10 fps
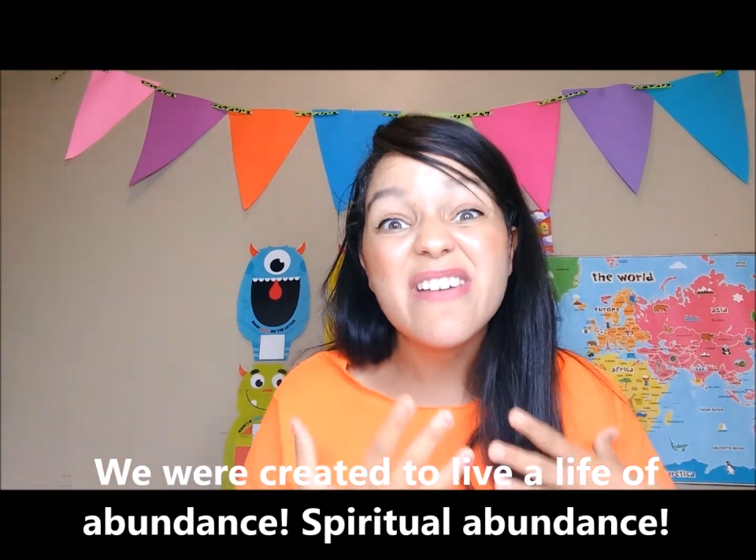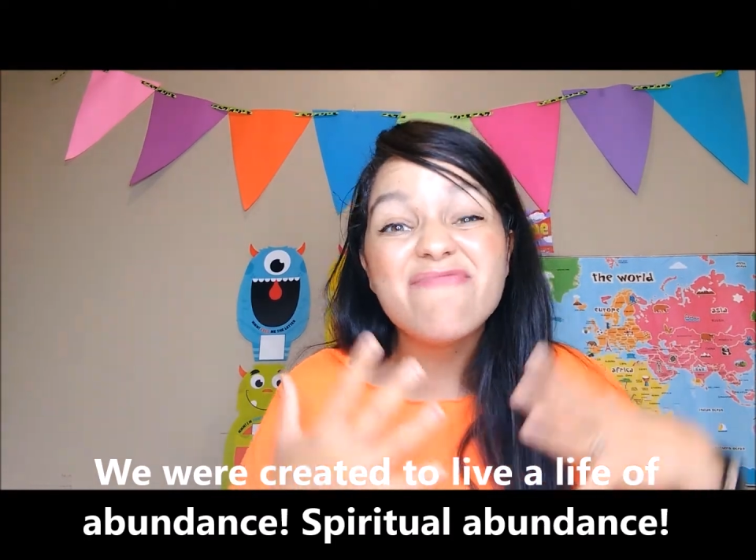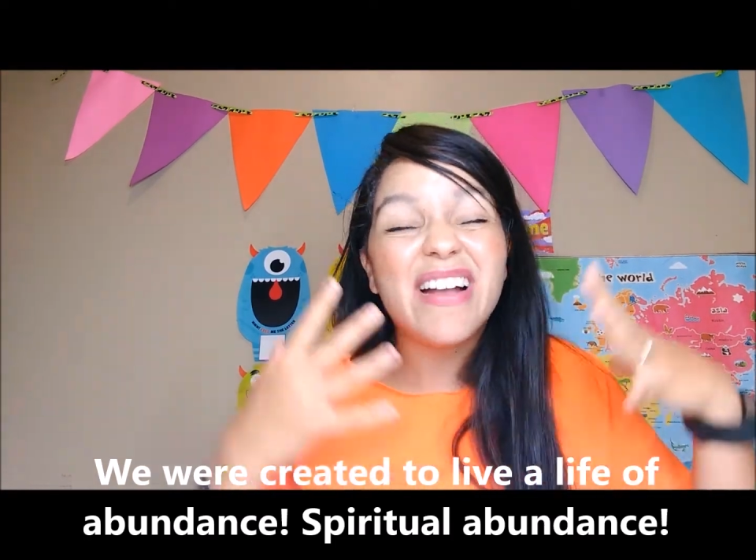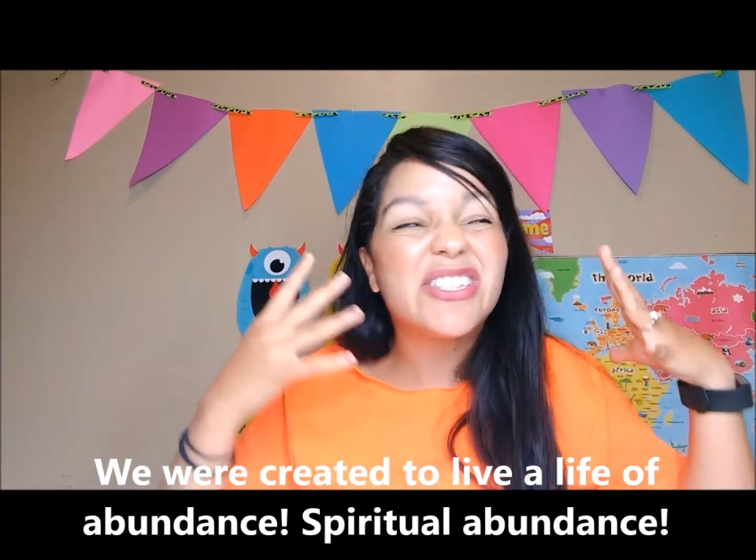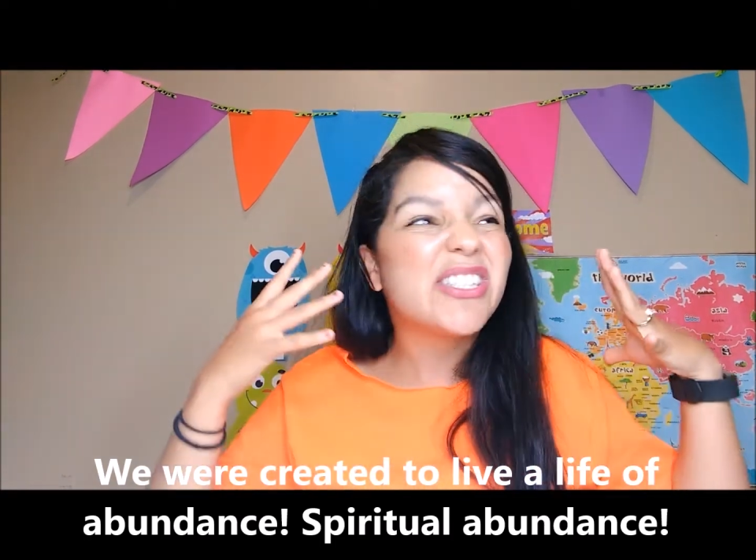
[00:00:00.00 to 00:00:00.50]

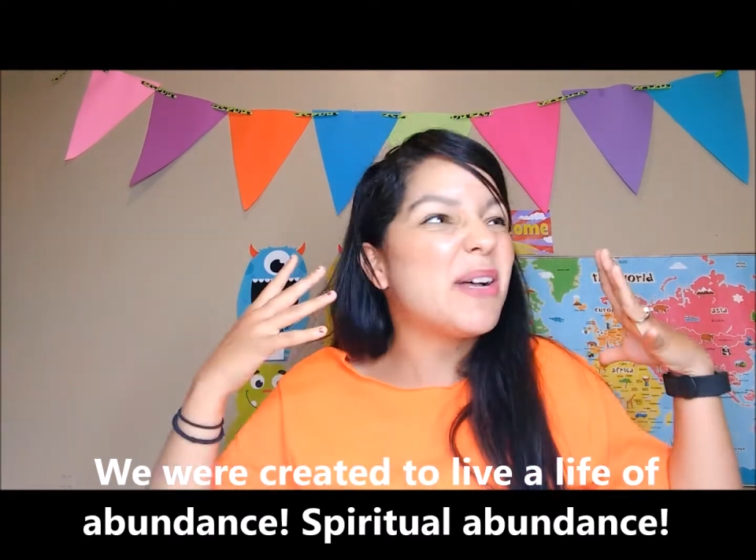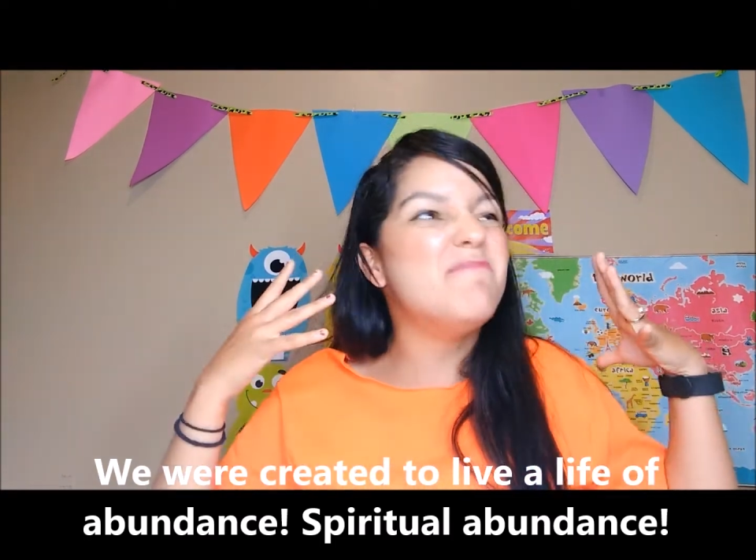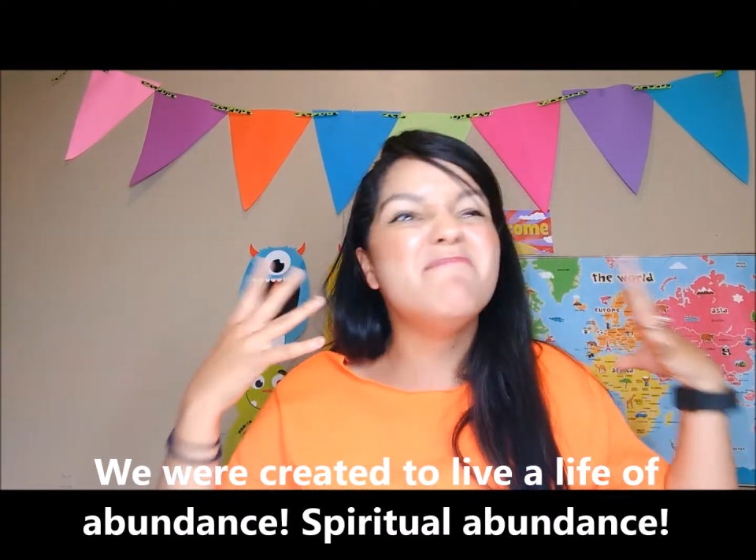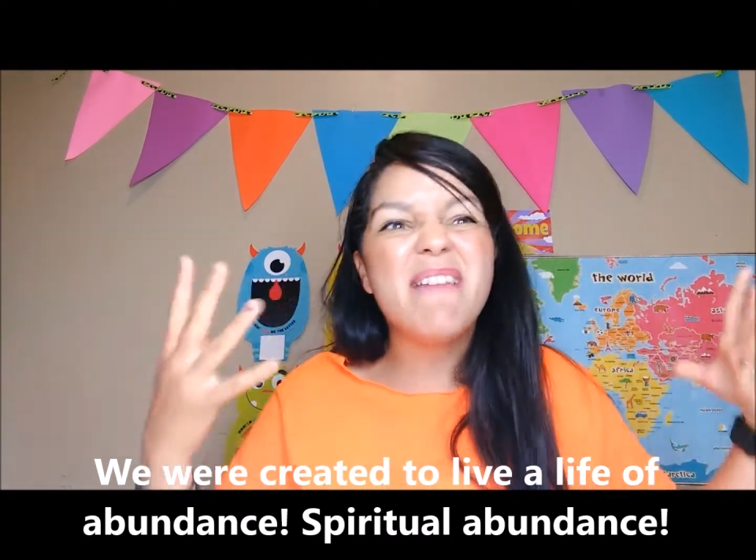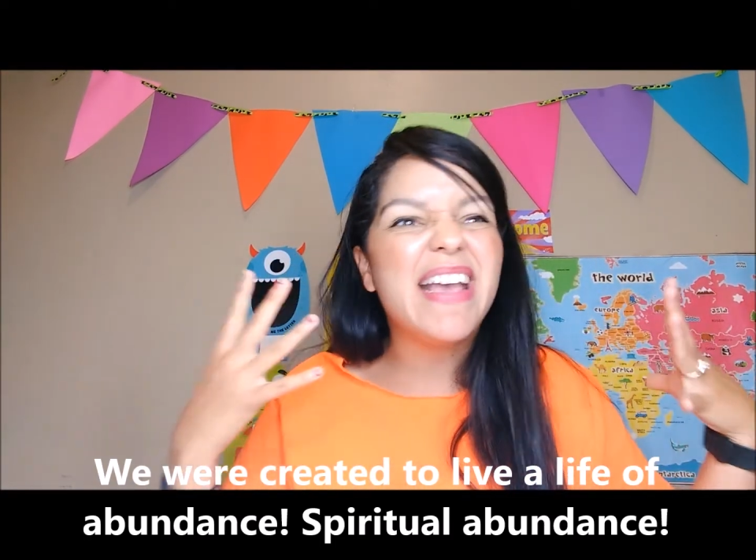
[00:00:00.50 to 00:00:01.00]
That just
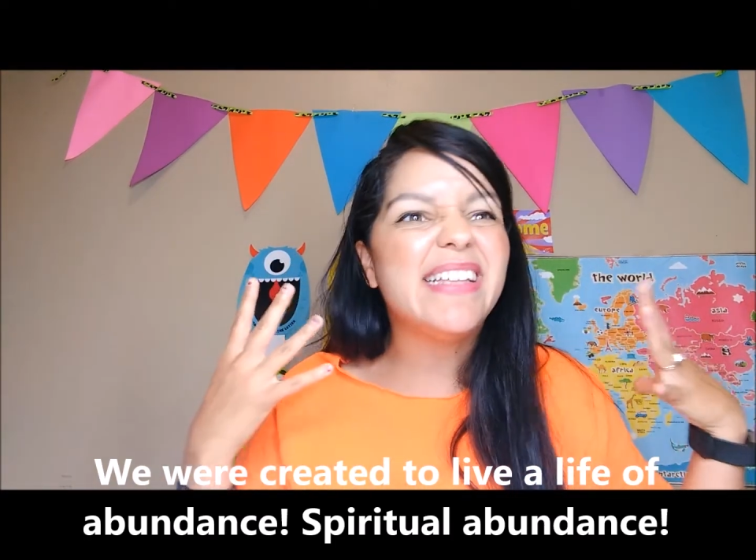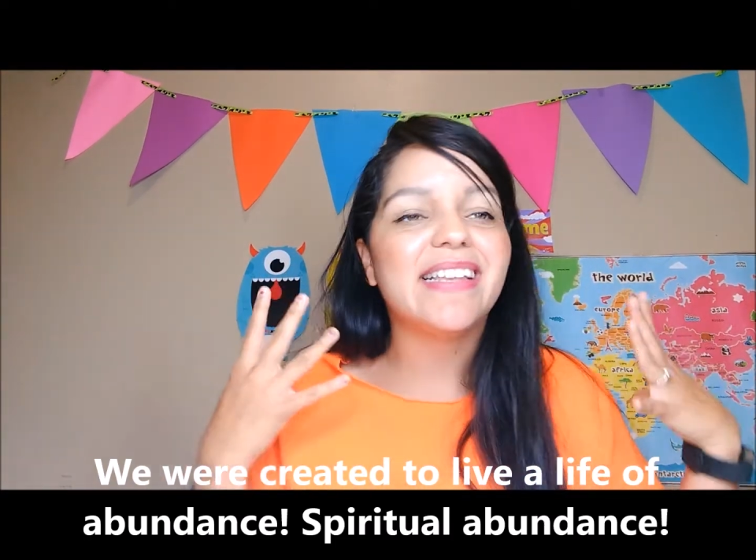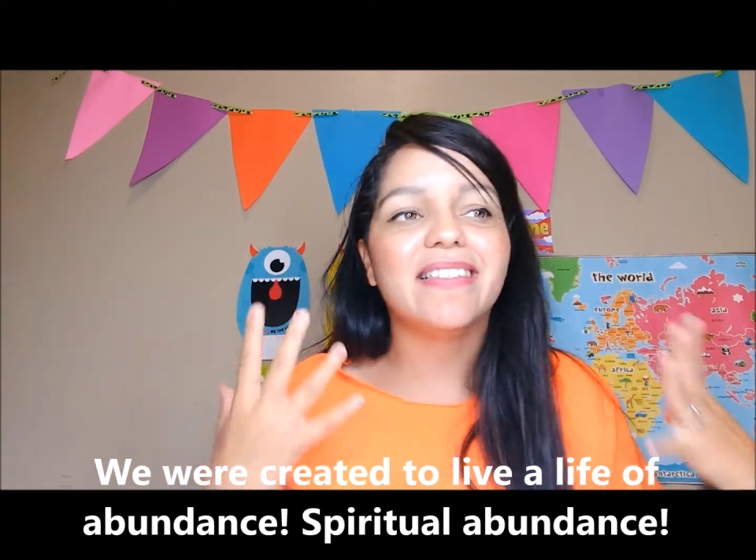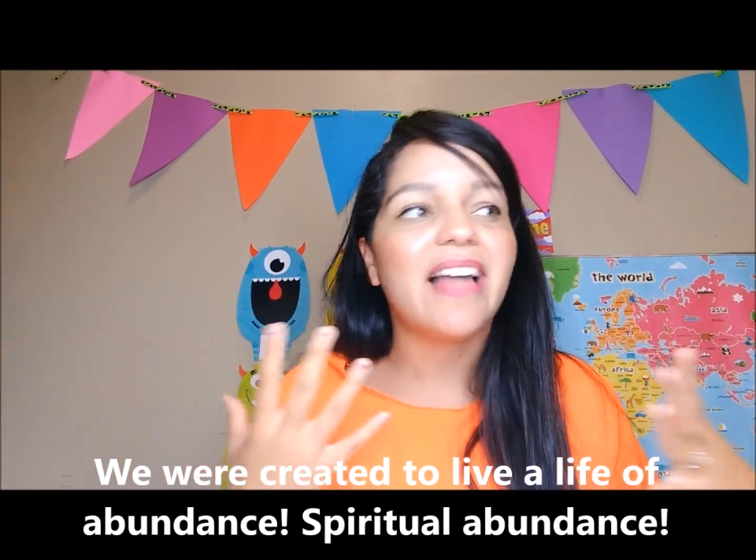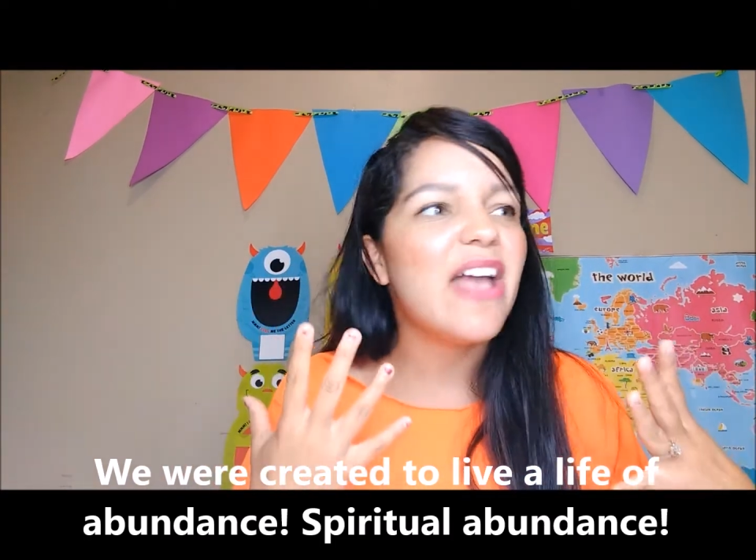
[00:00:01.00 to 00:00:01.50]

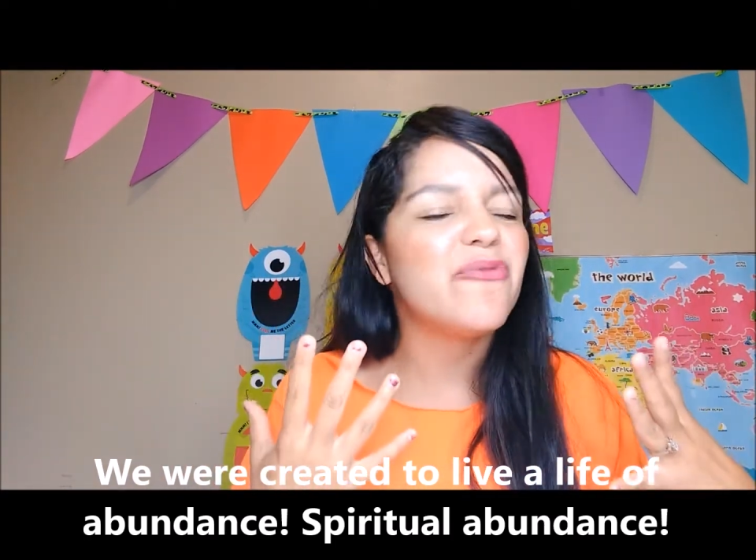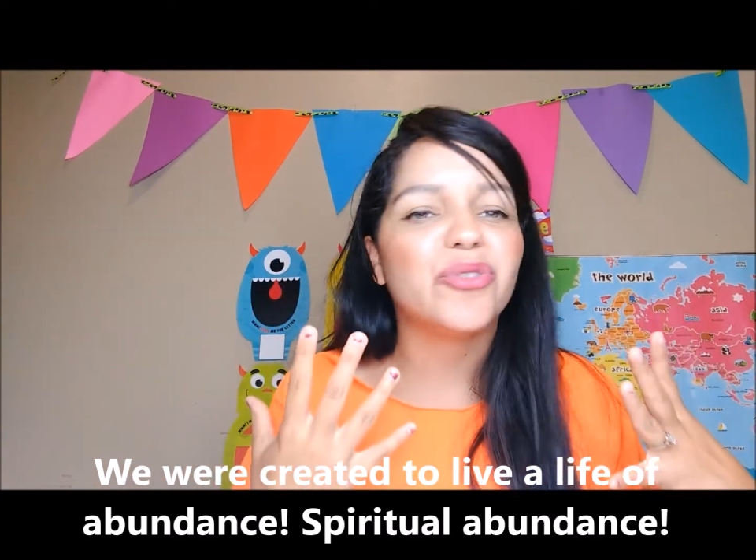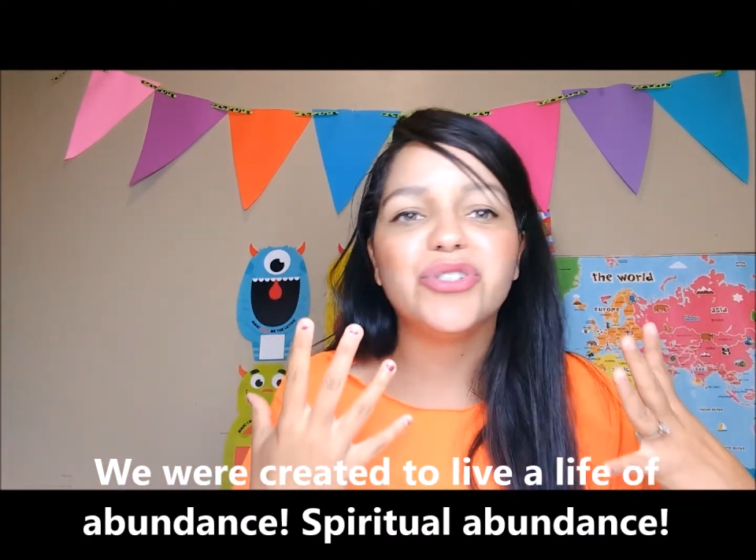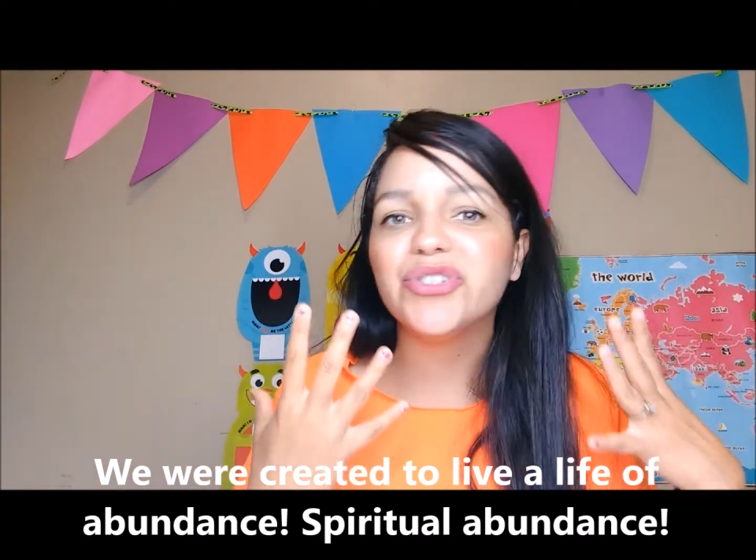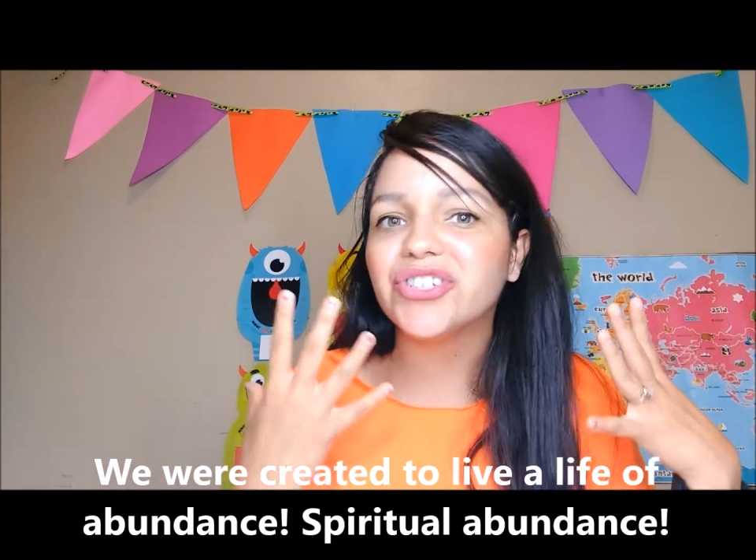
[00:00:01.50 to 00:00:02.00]
amazing life where
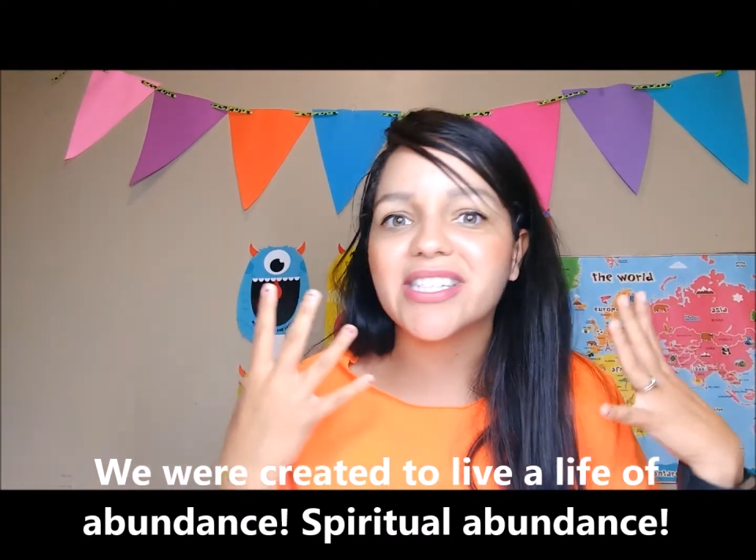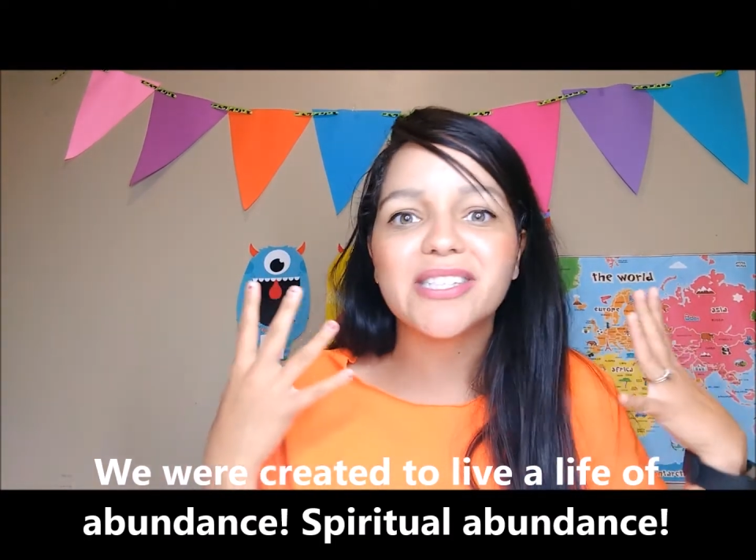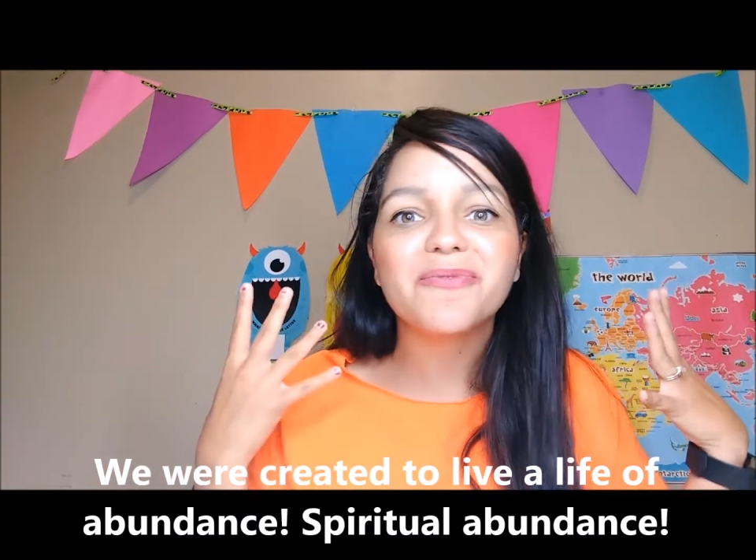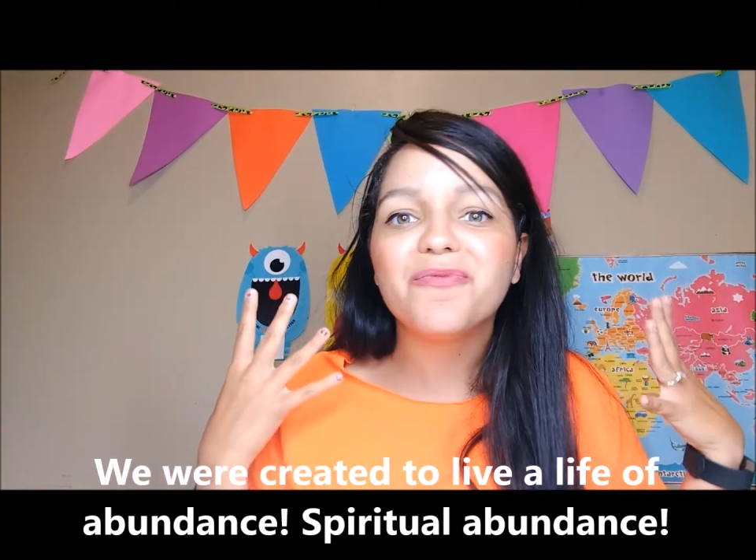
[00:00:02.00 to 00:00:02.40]
you're just